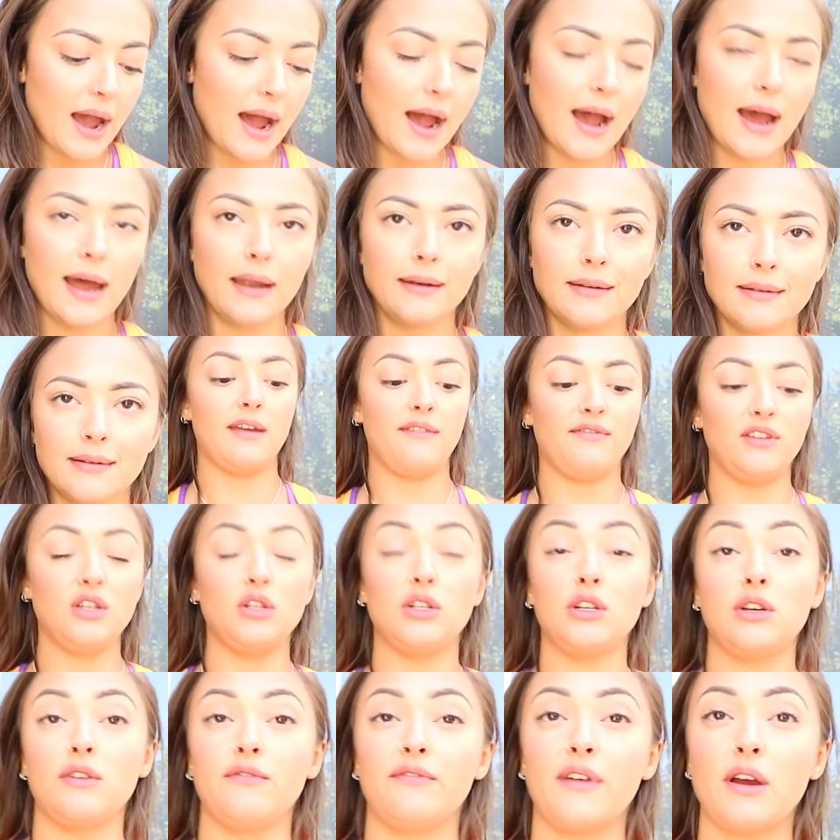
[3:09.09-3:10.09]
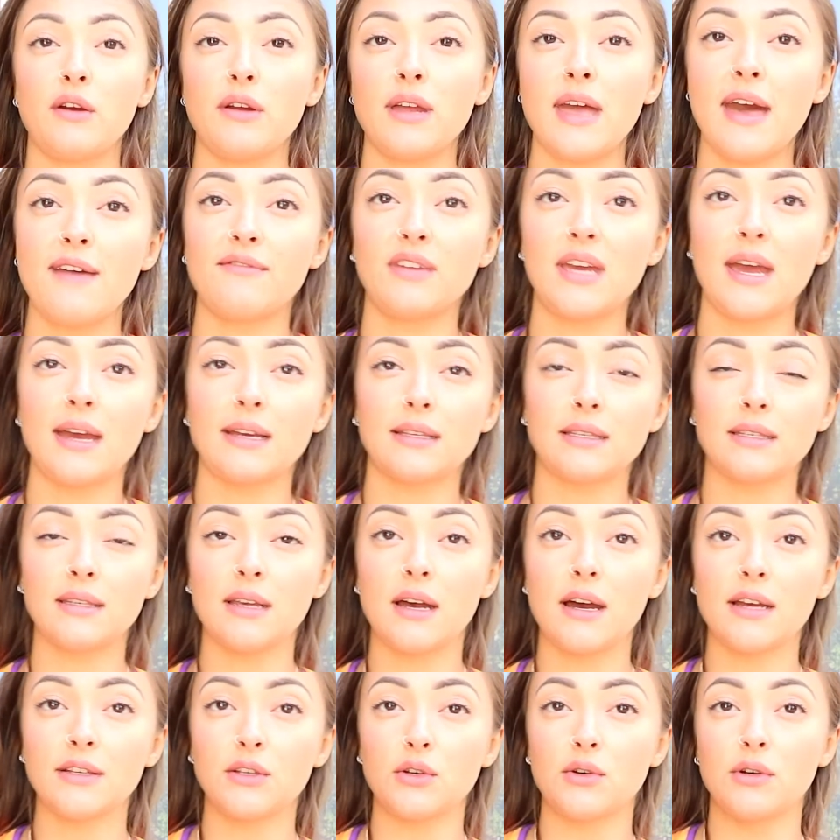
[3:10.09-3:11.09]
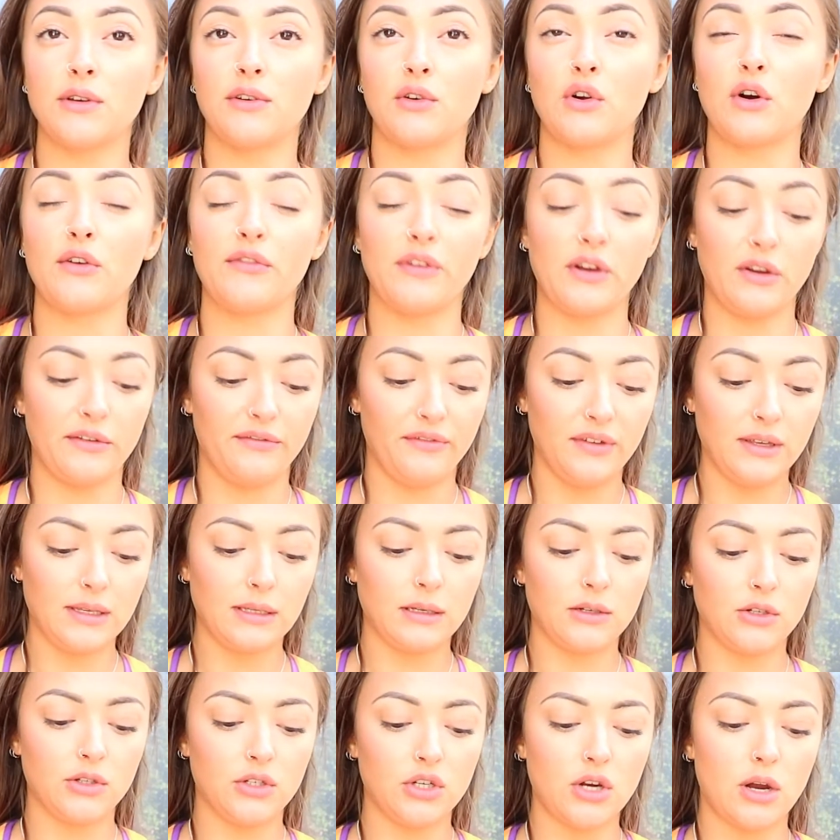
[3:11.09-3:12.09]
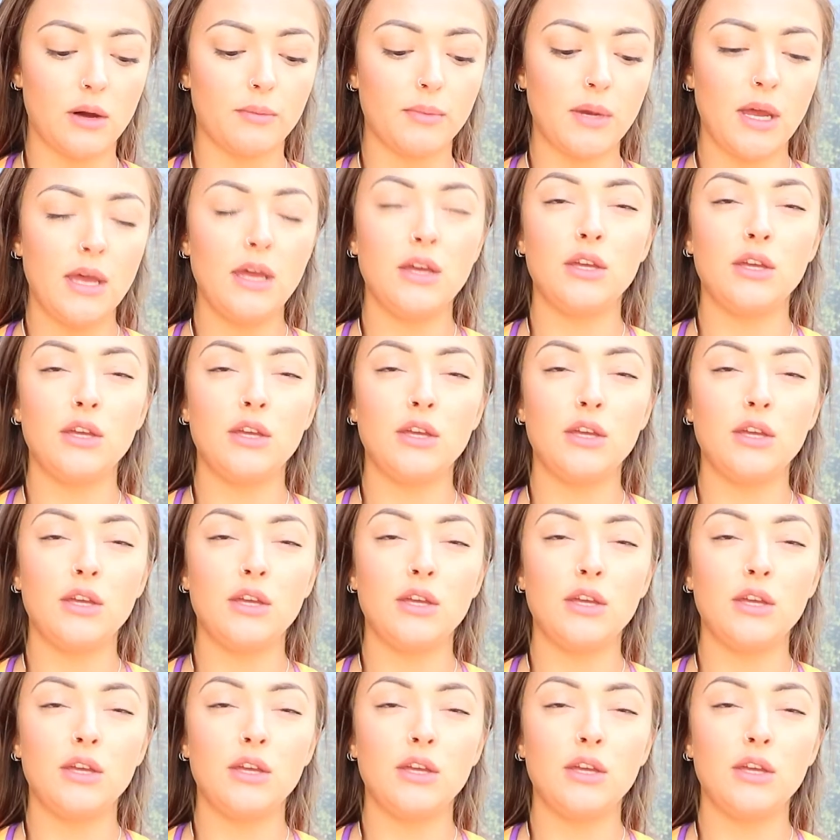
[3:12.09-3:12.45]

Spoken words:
And if you do very heavy exercise or you've got a very physical job,